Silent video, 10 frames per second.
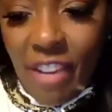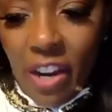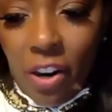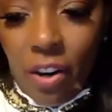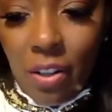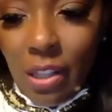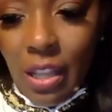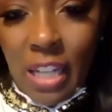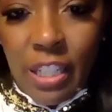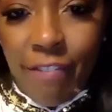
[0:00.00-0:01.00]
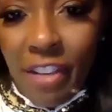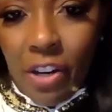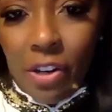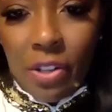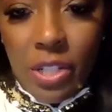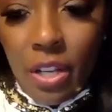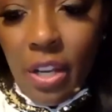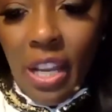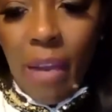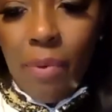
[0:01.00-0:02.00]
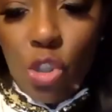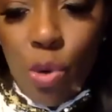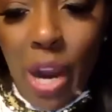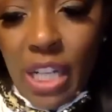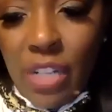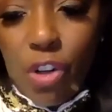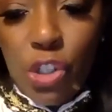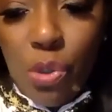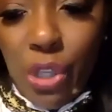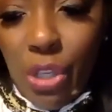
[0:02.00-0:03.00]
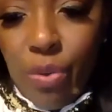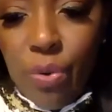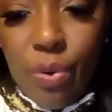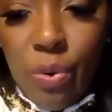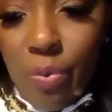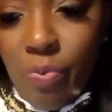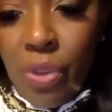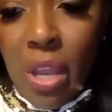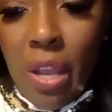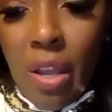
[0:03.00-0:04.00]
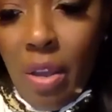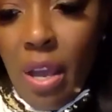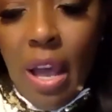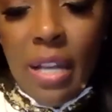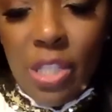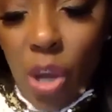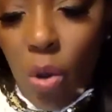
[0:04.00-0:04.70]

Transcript: fear. Lots of fears. It was transferred yes. to you. And so,